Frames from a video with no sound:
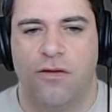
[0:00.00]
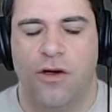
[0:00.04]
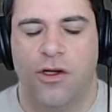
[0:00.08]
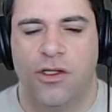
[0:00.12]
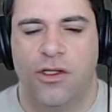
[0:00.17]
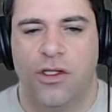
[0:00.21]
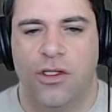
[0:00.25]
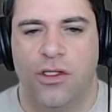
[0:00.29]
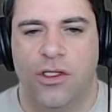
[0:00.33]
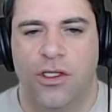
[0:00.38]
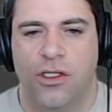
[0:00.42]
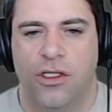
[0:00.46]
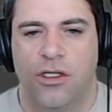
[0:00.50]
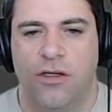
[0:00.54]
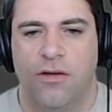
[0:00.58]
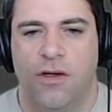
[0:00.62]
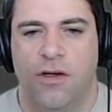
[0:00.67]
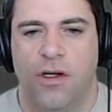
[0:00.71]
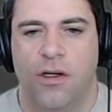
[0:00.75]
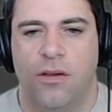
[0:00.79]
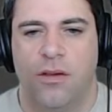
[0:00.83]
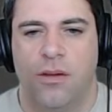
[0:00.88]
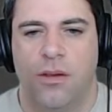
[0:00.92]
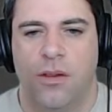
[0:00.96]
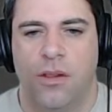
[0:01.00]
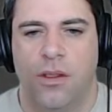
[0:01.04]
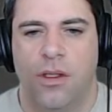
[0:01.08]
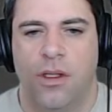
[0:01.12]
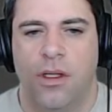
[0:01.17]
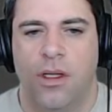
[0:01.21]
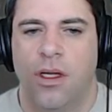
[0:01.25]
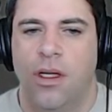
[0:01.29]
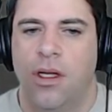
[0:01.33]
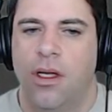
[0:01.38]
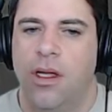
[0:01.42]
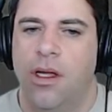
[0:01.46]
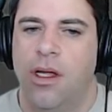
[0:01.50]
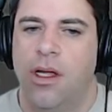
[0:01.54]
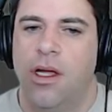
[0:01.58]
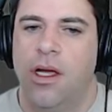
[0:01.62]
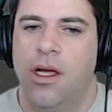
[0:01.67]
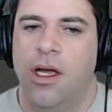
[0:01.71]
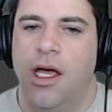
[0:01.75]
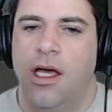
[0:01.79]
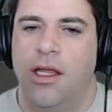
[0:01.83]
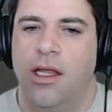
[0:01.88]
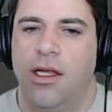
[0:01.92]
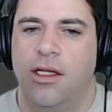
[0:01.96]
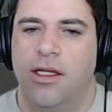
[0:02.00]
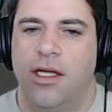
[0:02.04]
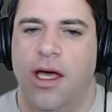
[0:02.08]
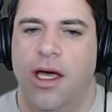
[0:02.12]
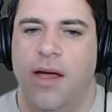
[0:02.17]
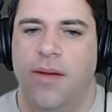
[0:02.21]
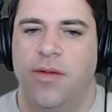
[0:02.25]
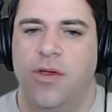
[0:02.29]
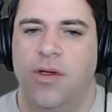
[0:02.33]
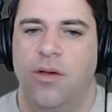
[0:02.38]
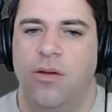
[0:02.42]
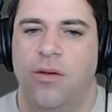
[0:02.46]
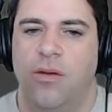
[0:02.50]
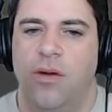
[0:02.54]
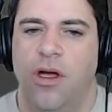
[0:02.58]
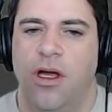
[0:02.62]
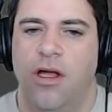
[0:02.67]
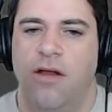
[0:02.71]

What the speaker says: version to 0 and the type to